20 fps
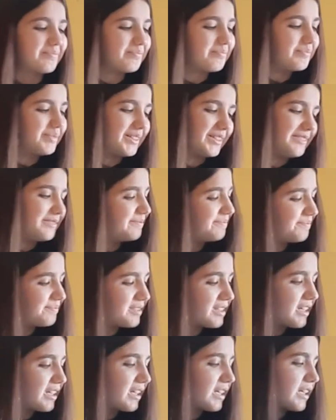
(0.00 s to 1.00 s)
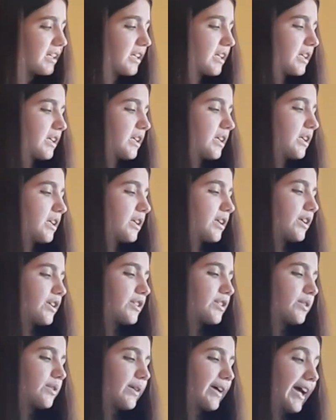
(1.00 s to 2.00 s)
But
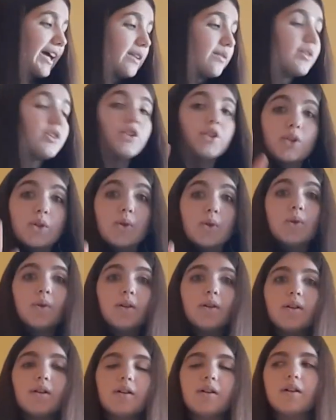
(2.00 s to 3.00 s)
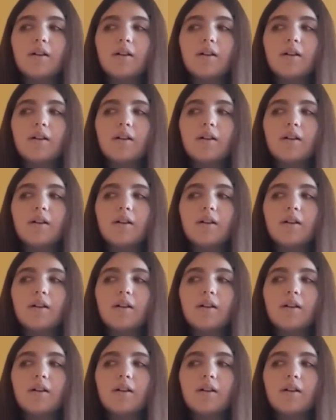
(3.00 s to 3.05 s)
so Edward II